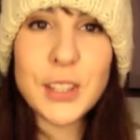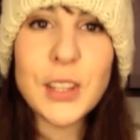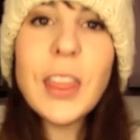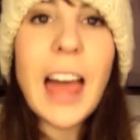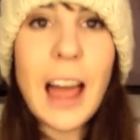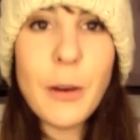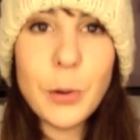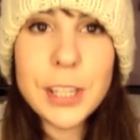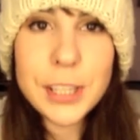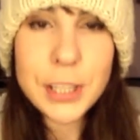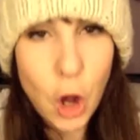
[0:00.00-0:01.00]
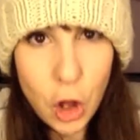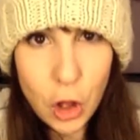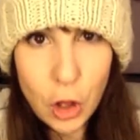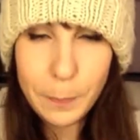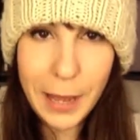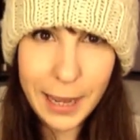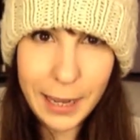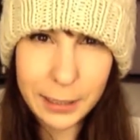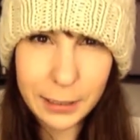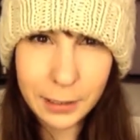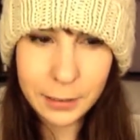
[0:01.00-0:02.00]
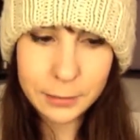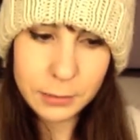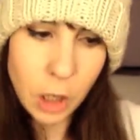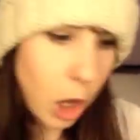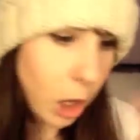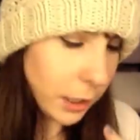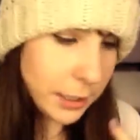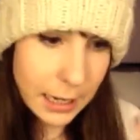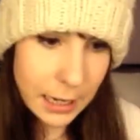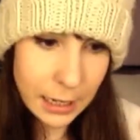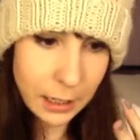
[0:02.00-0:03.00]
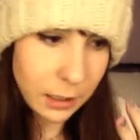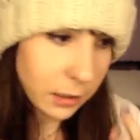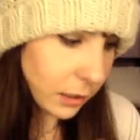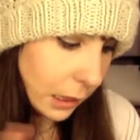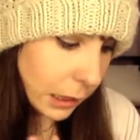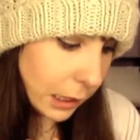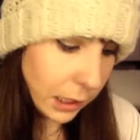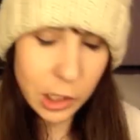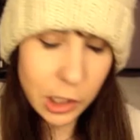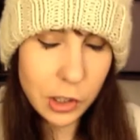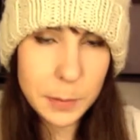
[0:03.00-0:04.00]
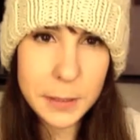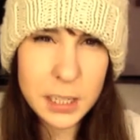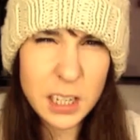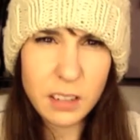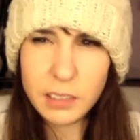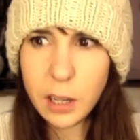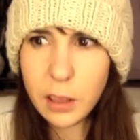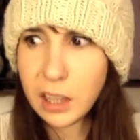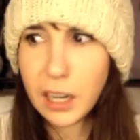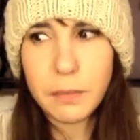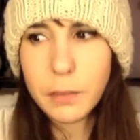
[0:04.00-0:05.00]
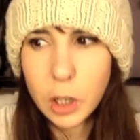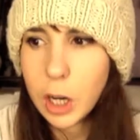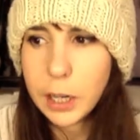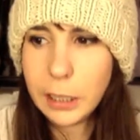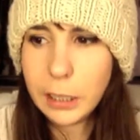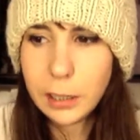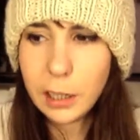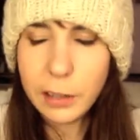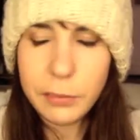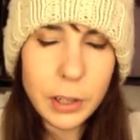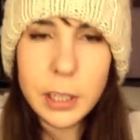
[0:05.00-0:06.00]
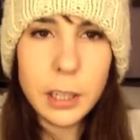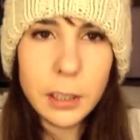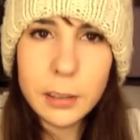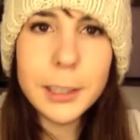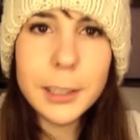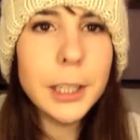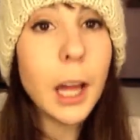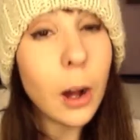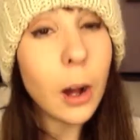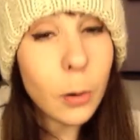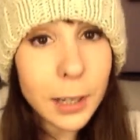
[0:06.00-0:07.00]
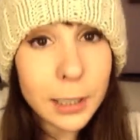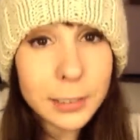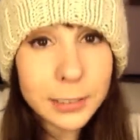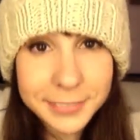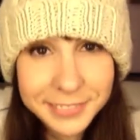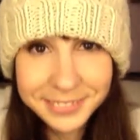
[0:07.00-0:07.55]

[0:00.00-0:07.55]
so that was all my holiday, I think, Christmas stuff. I don't think I forgot anything if I did. Oh well.